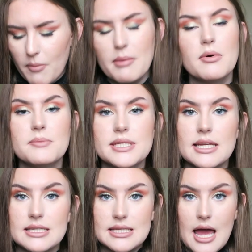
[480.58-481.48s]
what my mum
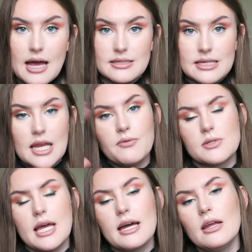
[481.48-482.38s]
said is that as the
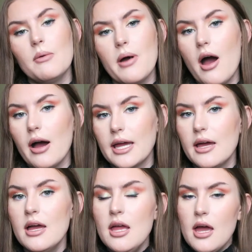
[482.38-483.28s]
levels get a little bit
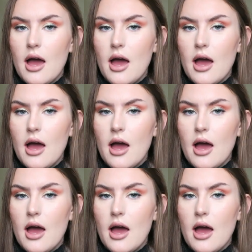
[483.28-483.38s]
higher,